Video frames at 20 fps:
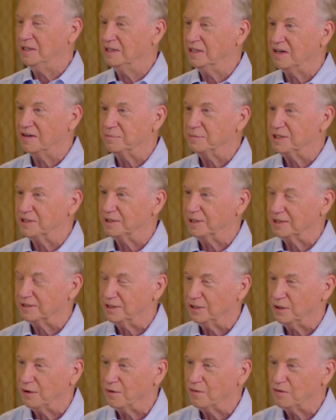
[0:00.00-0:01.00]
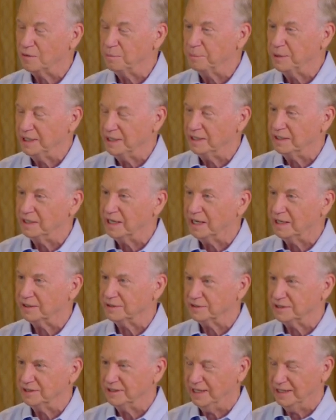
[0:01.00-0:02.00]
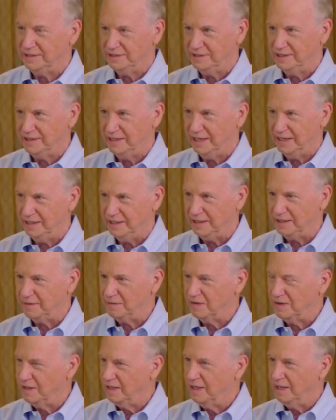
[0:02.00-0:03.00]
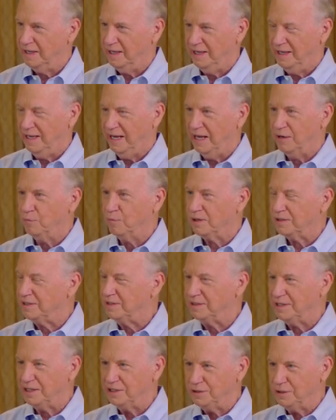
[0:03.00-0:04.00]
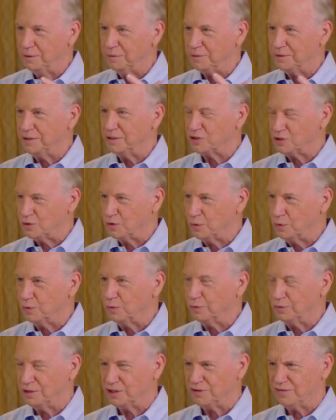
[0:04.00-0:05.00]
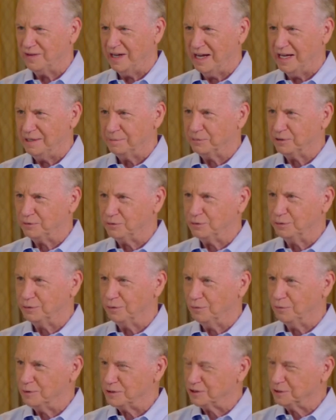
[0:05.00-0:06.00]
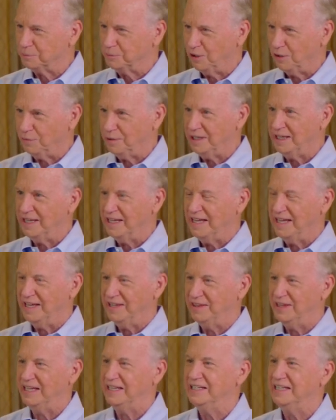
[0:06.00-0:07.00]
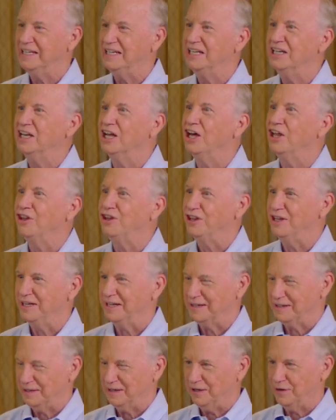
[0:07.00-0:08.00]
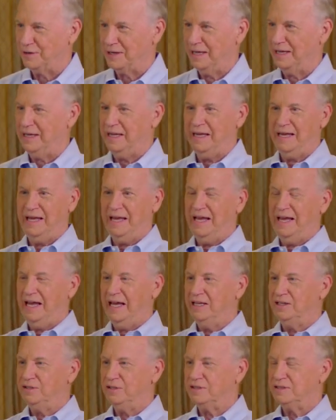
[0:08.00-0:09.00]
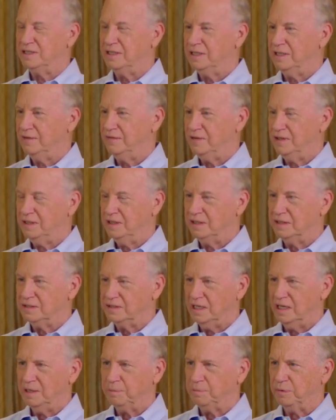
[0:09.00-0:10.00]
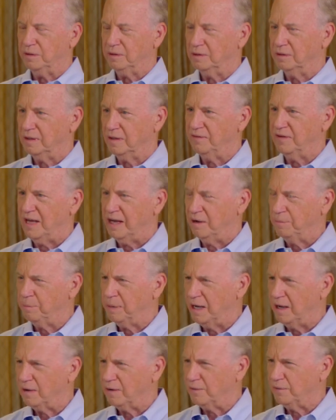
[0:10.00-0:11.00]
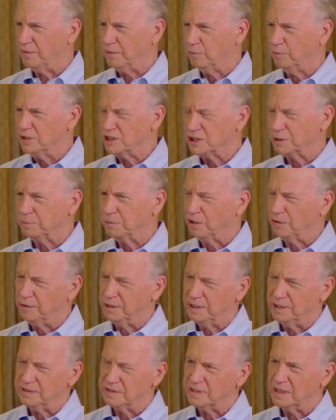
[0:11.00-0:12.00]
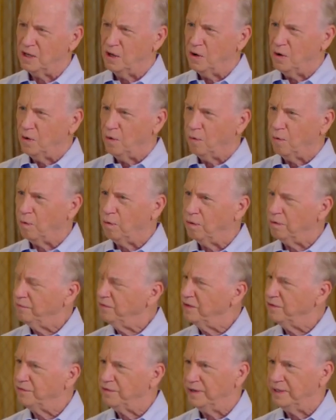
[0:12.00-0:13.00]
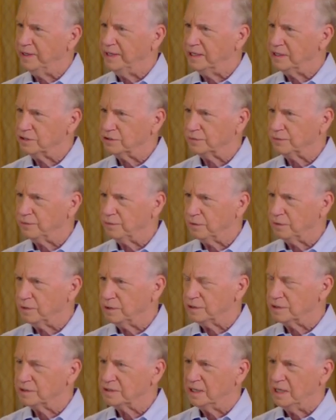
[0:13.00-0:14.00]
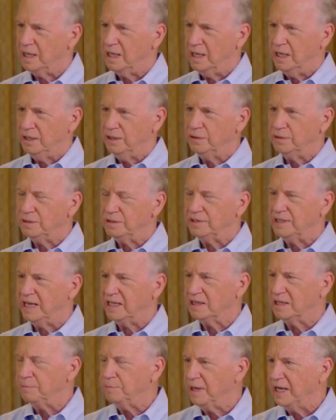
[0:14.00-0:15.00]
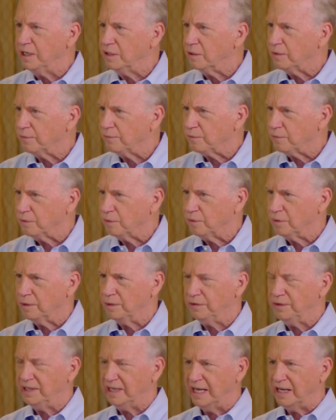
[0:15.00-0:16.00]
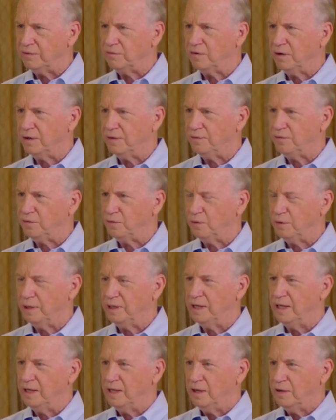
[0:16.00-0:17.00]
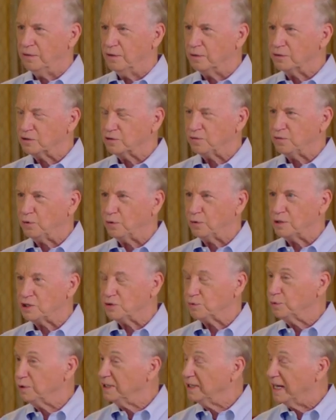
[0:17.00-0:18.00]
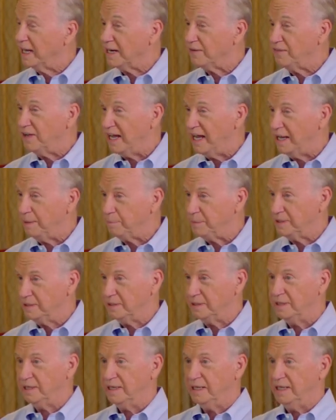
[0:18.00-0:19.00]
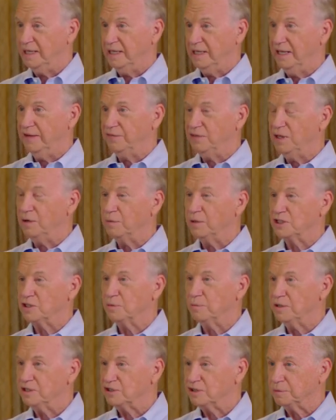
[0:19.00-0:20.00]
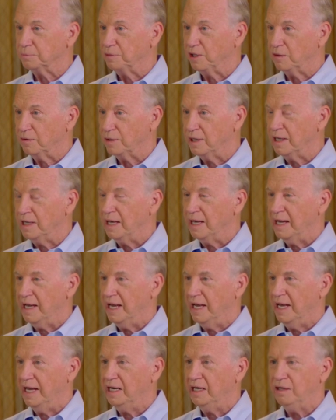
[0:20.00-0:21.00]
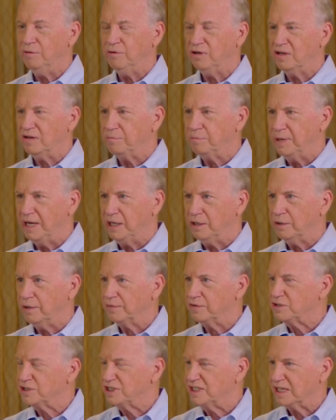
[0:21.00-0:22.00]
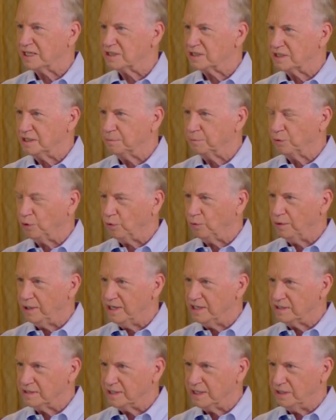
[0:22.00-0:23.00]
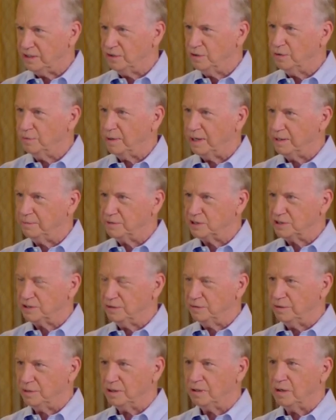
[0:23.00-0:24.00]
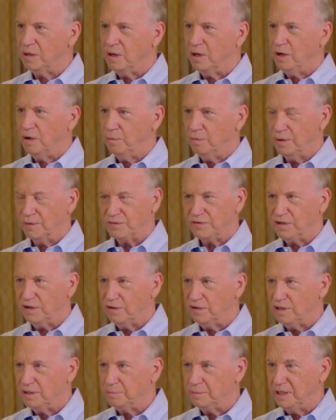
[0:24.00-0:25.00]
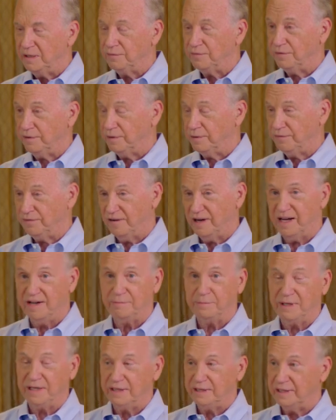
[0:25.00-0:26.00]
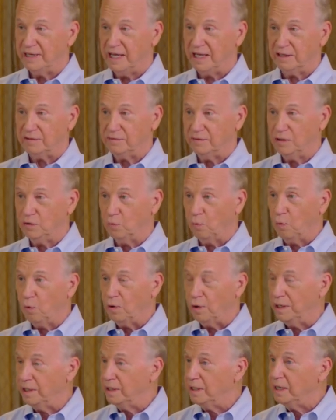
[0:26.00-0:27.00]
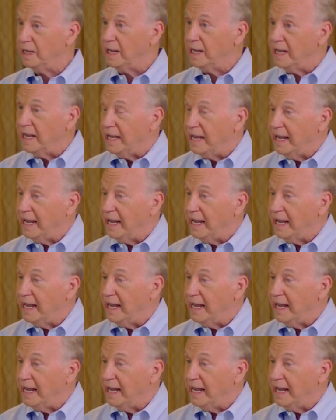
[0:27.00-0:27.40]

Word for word: and the government collected over a billion dollars in 1980. And what did they do with this tool, this valuable tool of whistleblowing? They did nothing, okay? And just to give you an example of how powerful whistleblowing is, all of the financial frauds, you could take the Madoff fraud, the Enron fraud. Those frauds would not have happened if there was a whistleblower. Anyone of Madoff's six employees that knew what he was doing would have turned him in for a $5 million reward